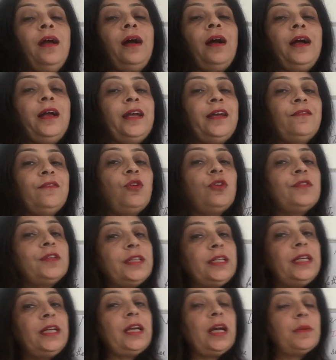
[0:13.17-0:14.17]
I have
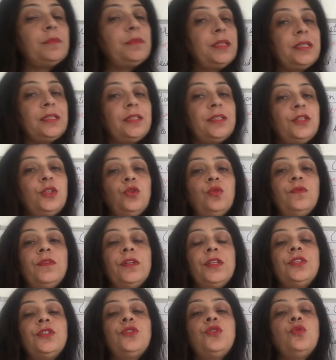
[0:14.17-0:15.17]
already updated you
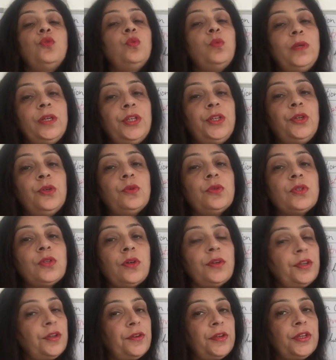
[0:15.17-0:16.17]
with 2 videos
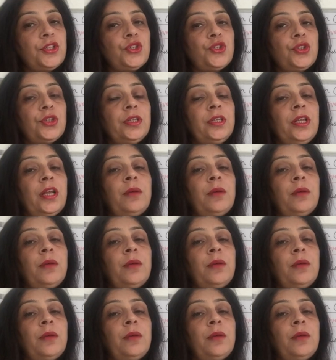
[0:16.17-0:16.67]
on narration.